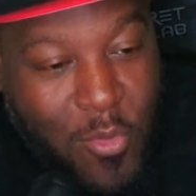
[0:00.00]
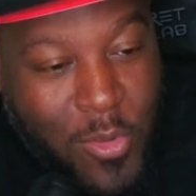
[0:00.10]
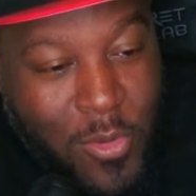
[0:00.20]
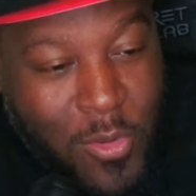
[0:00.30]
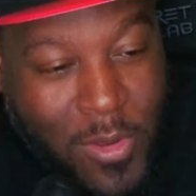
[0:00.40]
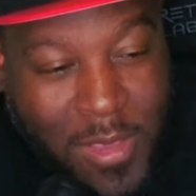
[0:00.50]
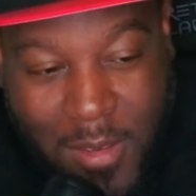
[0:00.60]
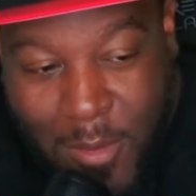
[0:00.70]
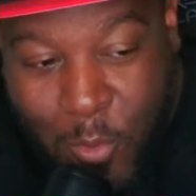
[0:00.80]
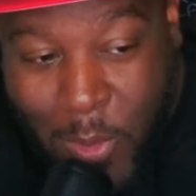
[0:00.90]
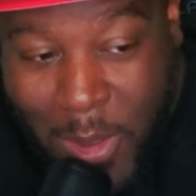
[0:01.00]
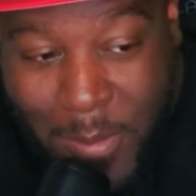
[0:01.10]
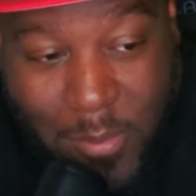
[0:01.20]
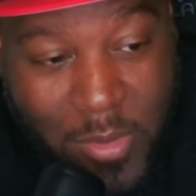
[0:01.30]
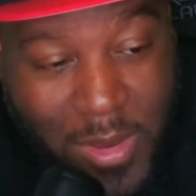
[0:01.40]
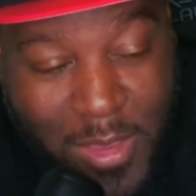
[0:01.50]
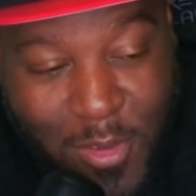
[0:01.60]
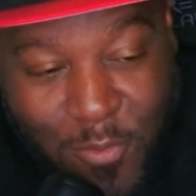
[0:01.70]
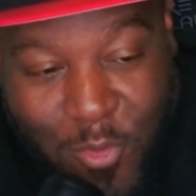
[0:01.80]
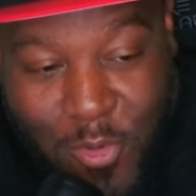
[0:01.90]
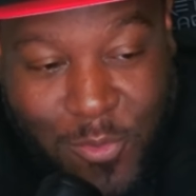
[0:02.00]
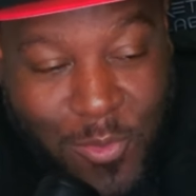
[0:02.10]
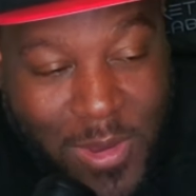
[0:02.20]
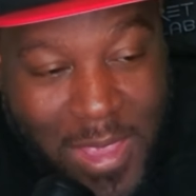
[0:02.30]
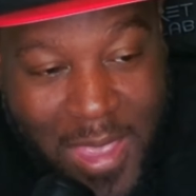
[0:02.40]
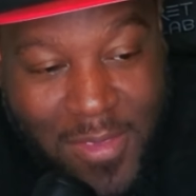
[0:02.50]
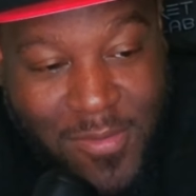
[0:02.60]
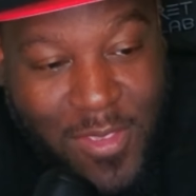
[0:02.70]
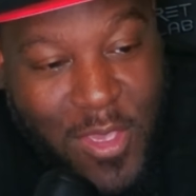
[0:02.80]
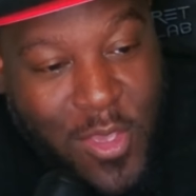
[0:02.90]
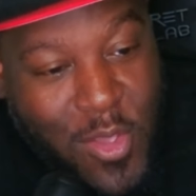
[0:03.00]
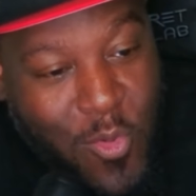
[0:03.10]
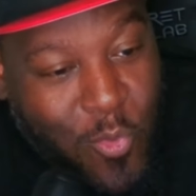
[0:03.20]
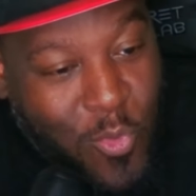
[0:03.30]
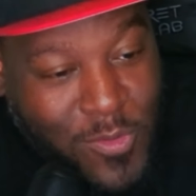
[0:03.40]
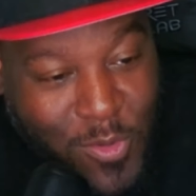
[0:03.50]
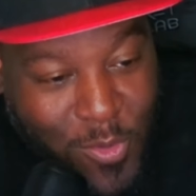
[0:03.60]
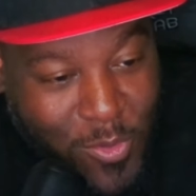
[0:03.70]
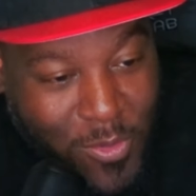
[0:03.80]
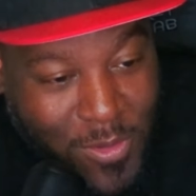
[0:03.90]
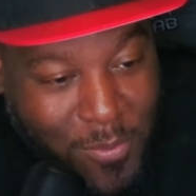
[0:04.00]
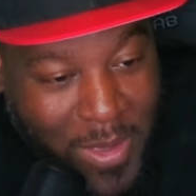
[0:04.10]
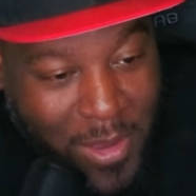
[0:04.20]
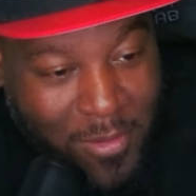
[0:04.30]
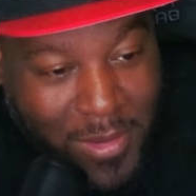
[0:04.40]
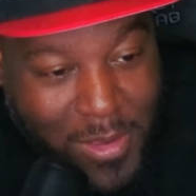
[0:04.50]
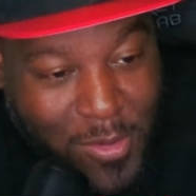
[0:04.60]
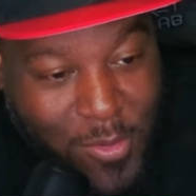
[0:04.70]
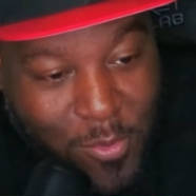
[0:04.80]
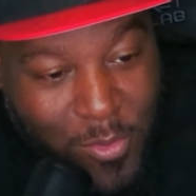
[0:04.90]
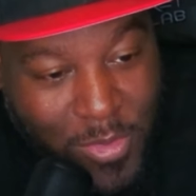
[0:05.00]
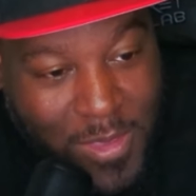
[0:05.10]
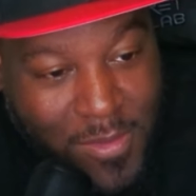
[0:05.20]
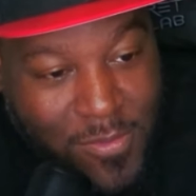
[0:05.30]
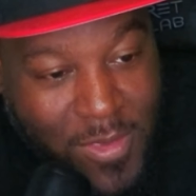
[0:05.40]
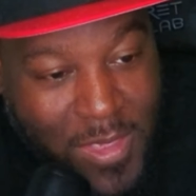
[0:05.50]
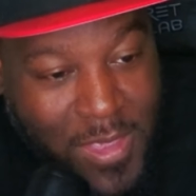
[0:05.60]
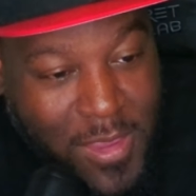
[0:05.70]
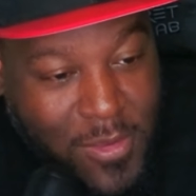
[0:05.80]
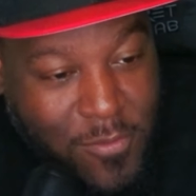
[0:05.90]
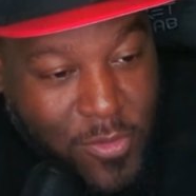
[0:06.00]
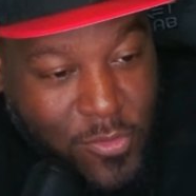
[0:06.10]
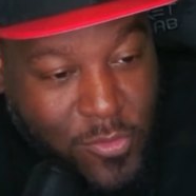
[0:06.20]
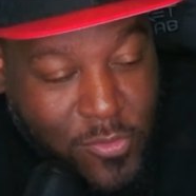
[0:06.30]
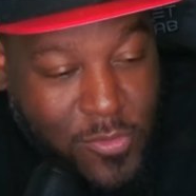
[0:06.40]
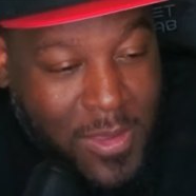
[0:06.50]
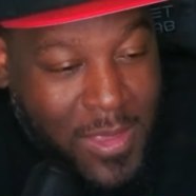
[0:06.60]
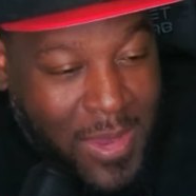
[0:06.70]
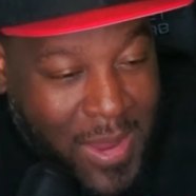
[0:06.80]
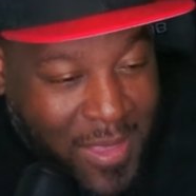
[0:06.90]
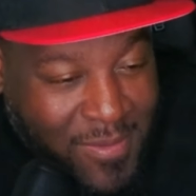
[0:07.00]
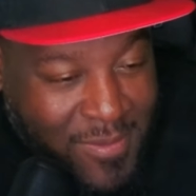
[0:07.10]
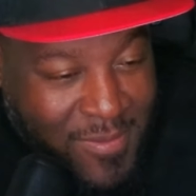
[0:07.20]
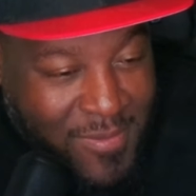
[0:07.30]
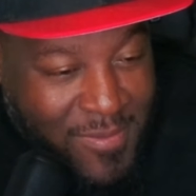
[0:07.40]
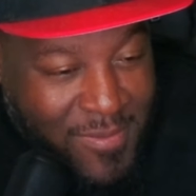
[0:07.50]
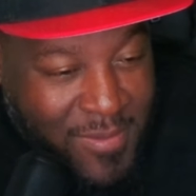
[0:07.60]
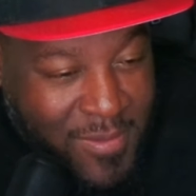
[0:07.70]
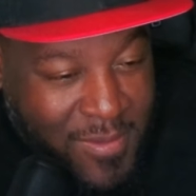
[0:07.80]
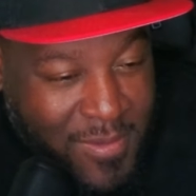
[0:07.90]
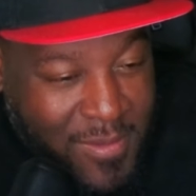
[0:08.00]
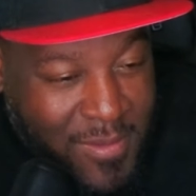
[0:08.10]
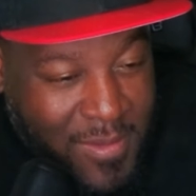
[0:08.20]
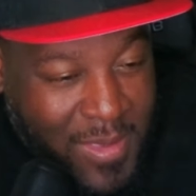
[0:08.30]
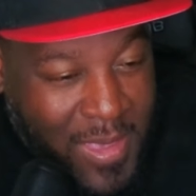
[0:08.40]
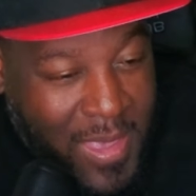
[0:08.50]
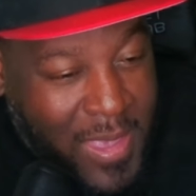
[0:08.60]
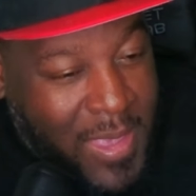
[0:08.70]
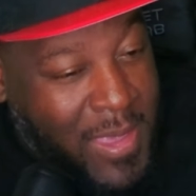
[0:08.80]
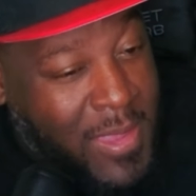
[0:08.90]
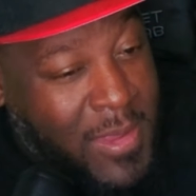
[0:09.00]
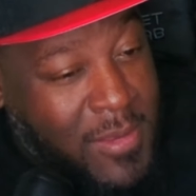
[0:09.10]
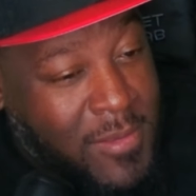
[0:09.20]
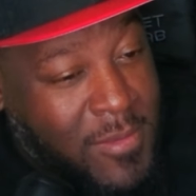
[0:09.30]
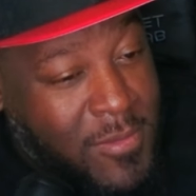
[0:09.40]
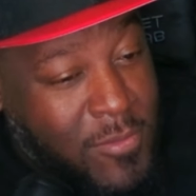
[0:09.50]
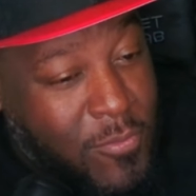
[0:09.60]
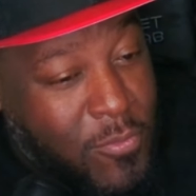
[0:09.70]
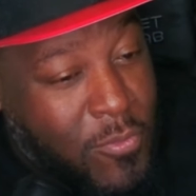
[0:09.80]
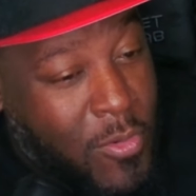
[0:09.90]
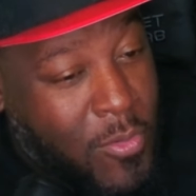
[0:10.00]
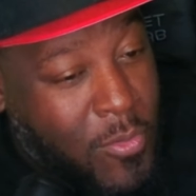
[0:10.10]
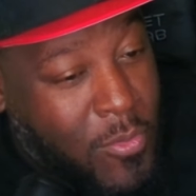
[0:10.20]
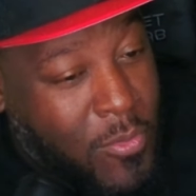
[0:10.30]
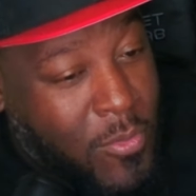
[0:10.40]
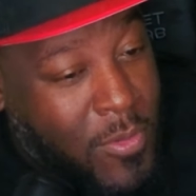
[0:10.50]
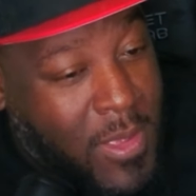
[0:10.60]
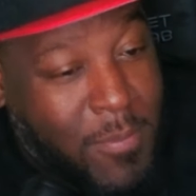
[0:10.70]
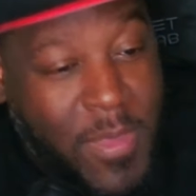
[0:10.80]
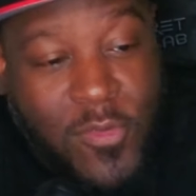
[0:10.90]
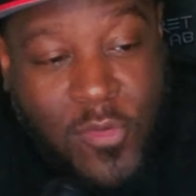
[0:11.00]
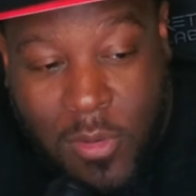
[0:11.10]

on here. White Wayne Brady, of course, we're going to ask what's going on in the background here. Who are these individuals? Looks like Colossus and Rogue, I'm not sure,